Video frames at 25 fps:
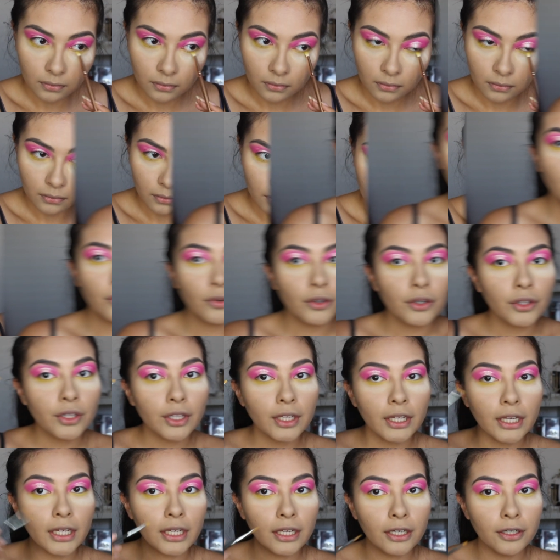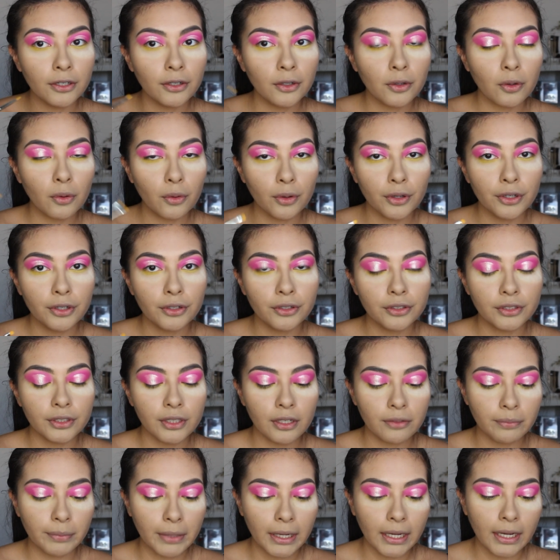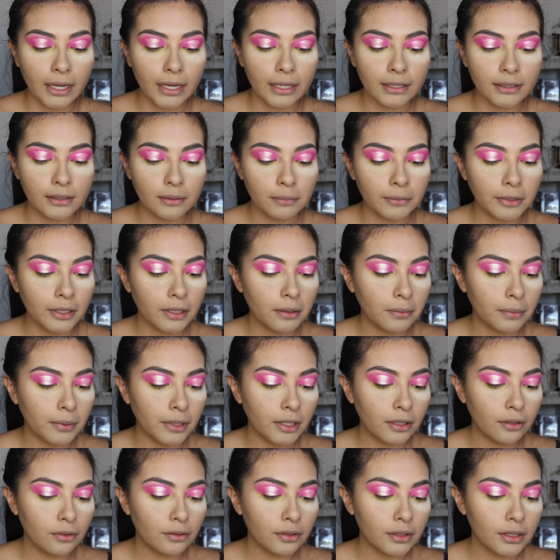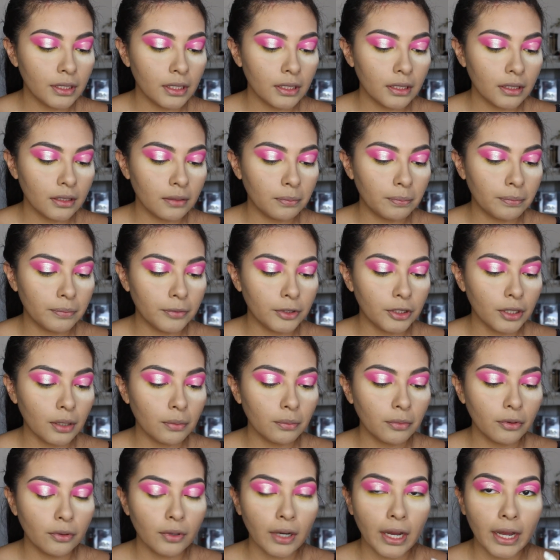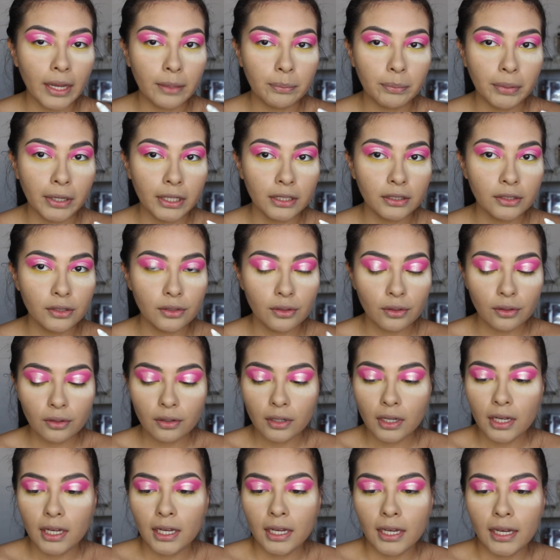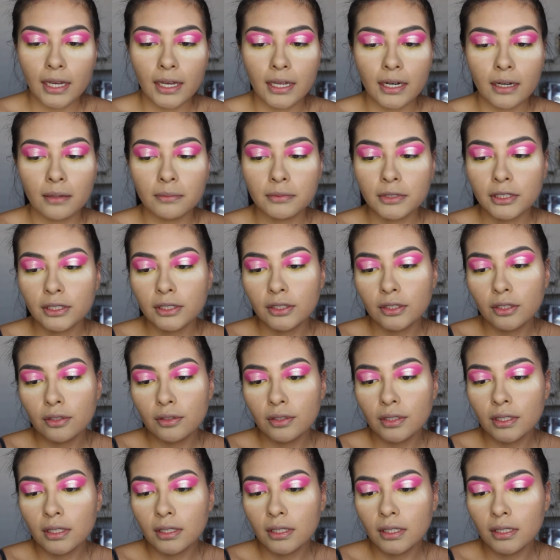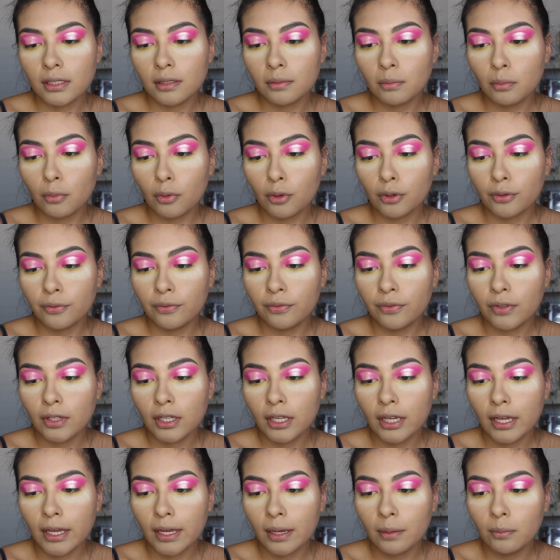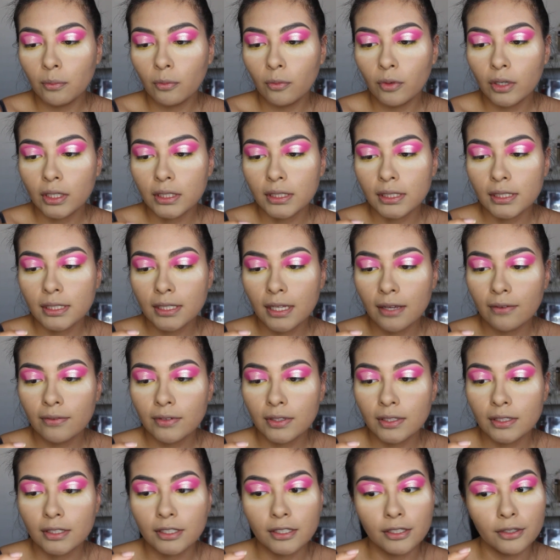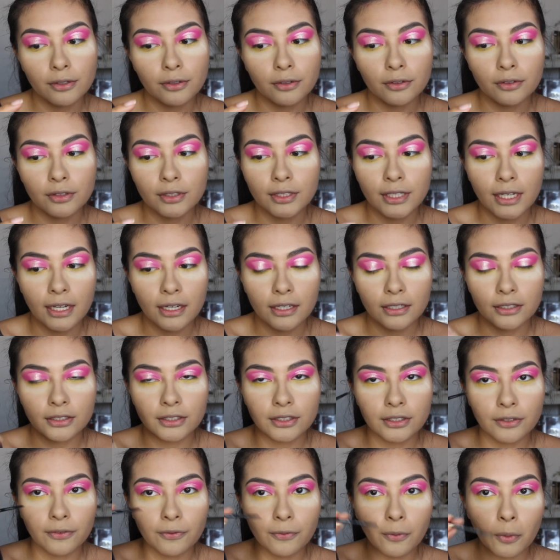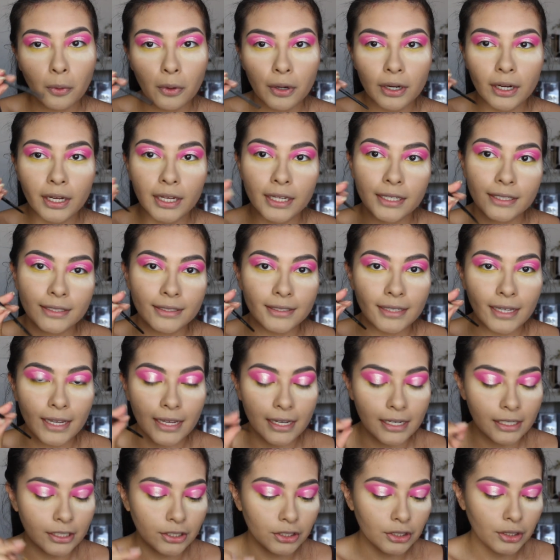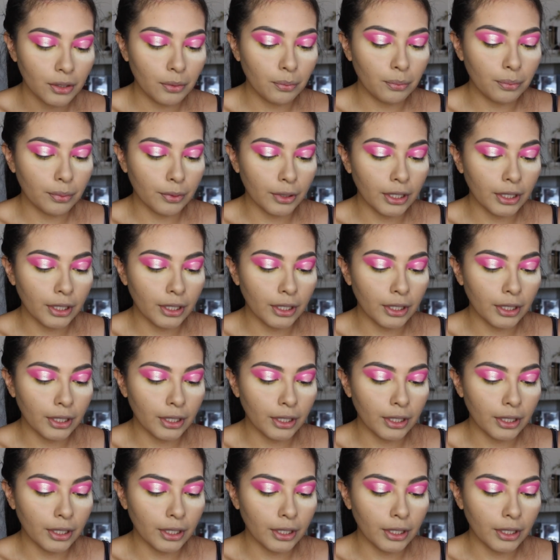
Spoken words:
So for the inner corners of my eyes, I'm going to be using the Jumbo Eye Pencil, and I'm just using this Morphe M170-4SH